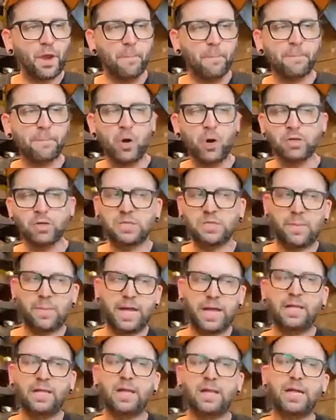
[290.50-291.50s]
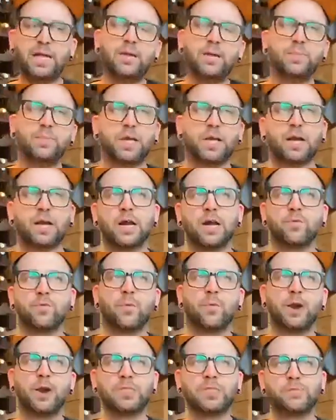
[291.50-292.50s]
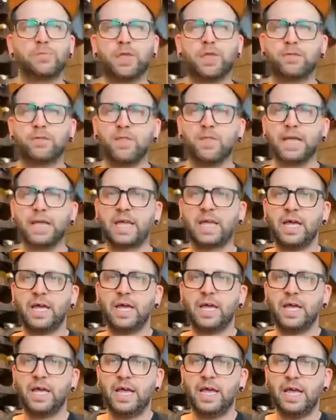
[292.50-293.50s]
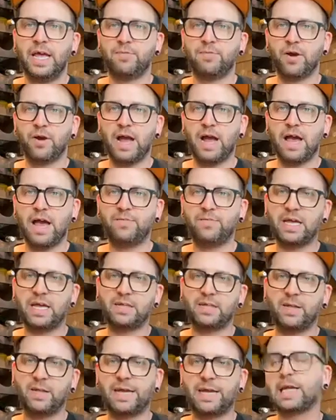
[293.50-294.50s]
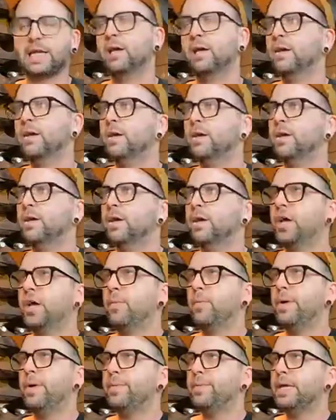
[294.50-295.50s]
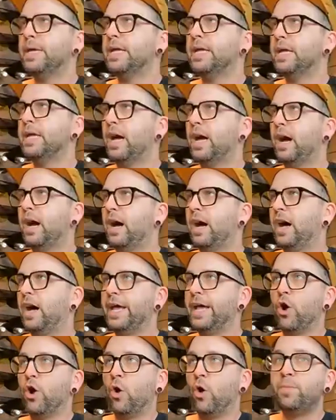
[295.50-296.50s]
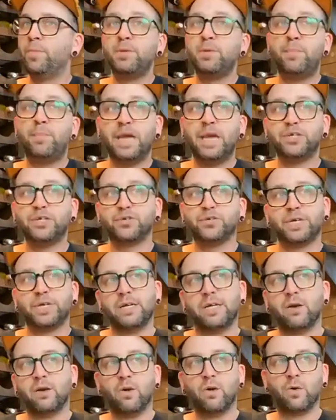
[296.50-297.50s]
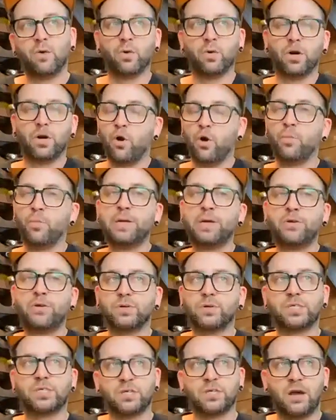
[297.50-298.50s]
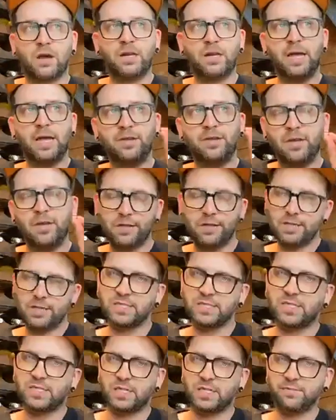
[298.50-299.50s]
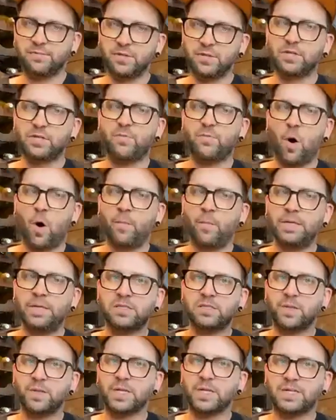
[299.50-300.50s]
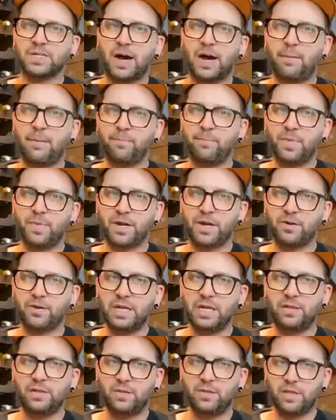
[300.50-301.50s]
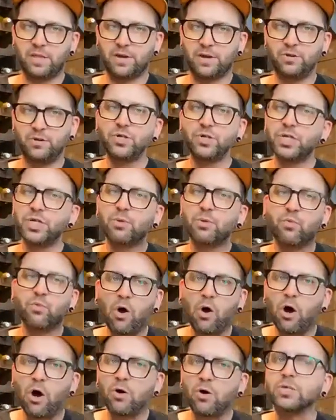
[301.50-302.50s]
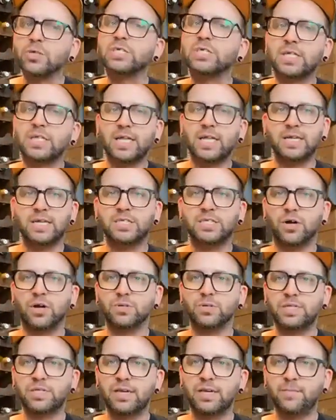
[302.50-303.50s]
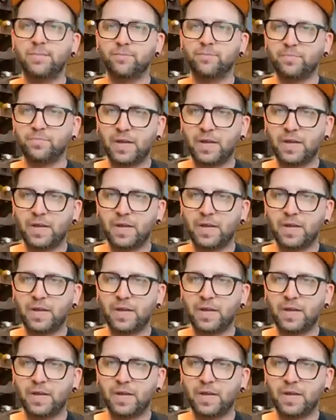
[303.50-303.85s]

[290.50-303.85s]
marzipan-like, but it kind of reminds me of like if you're having like maybe uh, an almond pastry or an almond croissant and you get the slivers of almonds on the top that are that are usually raw or slightly toasted